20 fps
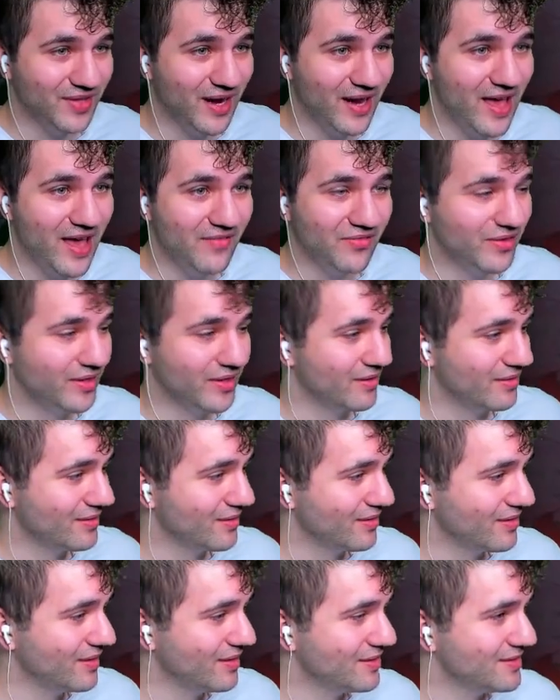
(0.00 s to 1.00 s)
having it.
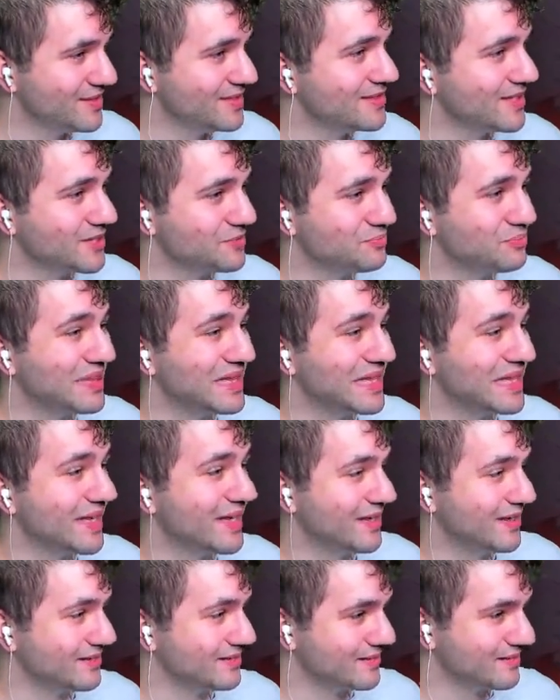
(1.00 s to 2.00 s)
She says,
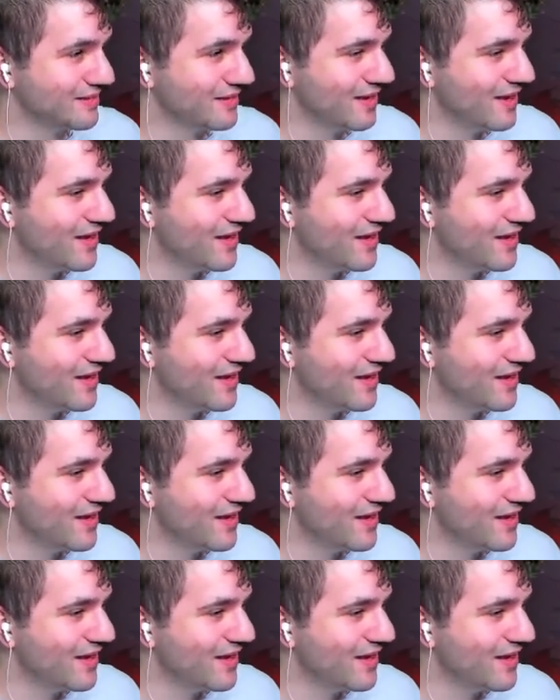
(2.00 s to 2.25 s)
please.